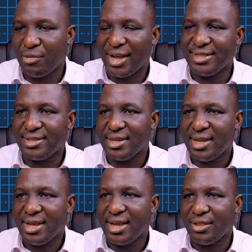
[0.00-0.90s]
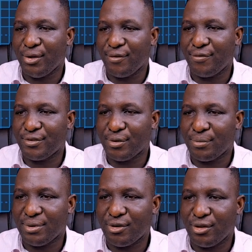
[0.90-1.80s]
quite enough. So
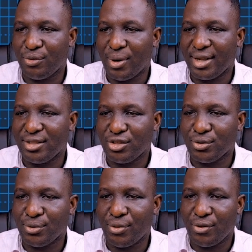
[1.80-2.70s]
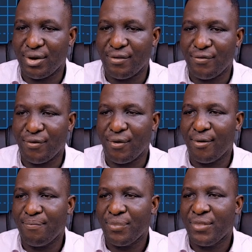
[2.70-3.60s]
we count one, two, three,
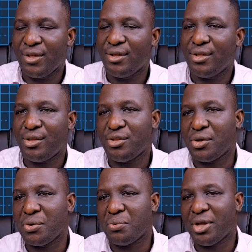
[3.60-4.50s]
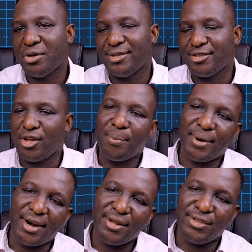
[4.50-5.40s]
four. So we could stop
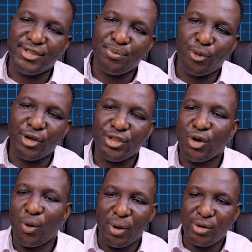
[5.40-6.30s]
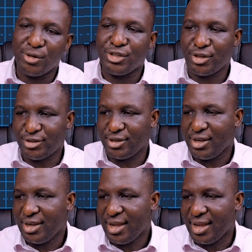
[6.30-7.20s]
around this point, or we could just
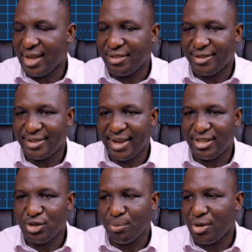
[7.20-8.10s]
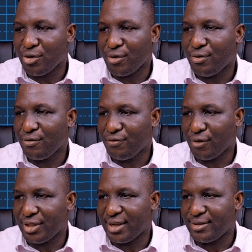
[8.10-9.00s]
again decide to mirror
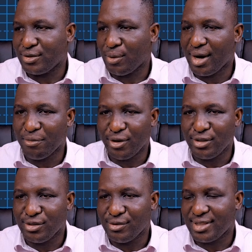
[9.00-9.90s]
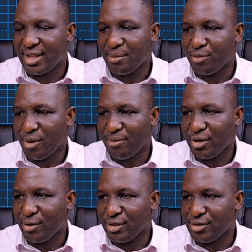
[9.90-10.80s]
further. So what I'm going to do is that I'm probably
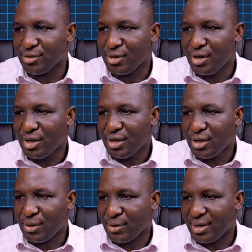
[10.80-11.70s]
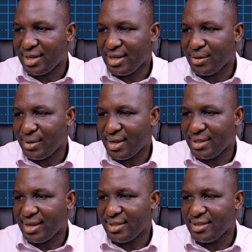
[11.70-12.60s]
going to, you know, I click okay,
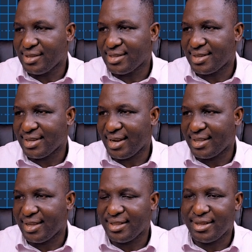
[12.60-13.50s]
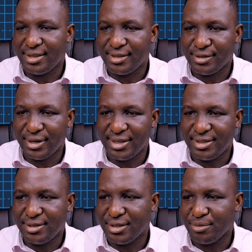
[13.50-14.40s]
the entities are selected, so
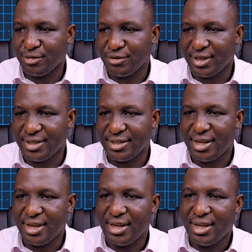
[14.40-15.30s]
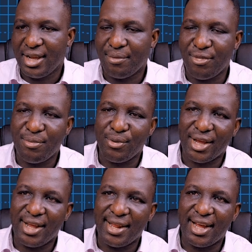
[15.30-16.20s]
let's remove this, and maybe we
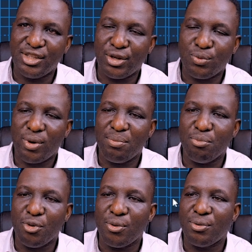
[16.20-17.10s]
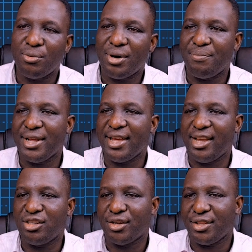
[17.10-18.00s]
can add just one more
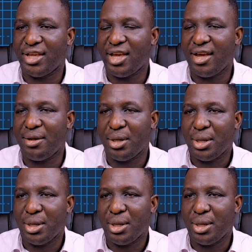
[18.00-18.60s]
replication here,